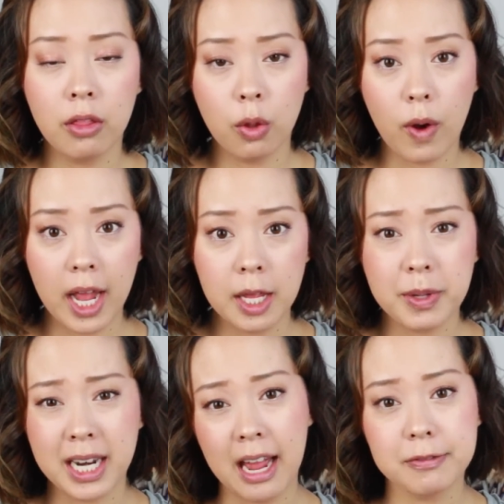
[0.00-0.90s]
on the
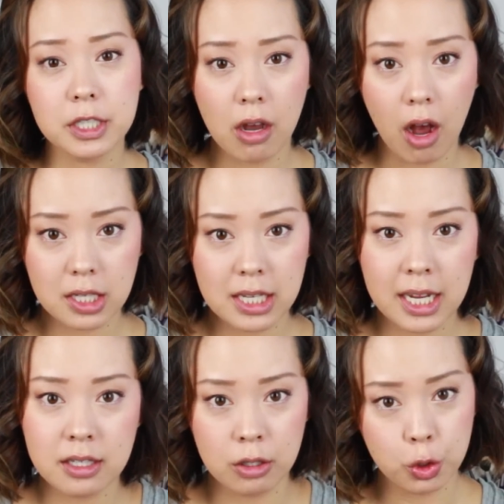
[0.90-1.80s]
wipe, and I have to toss
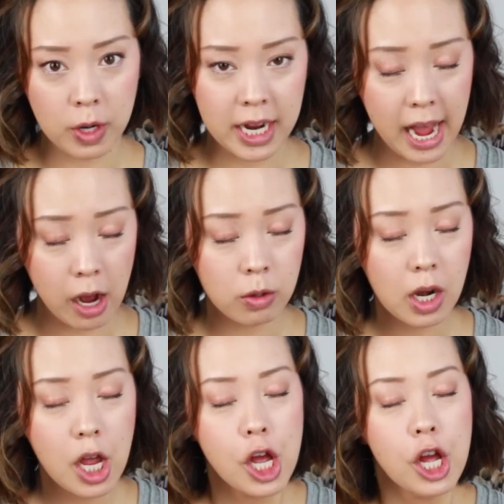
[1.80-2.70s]
it because it'll dry out.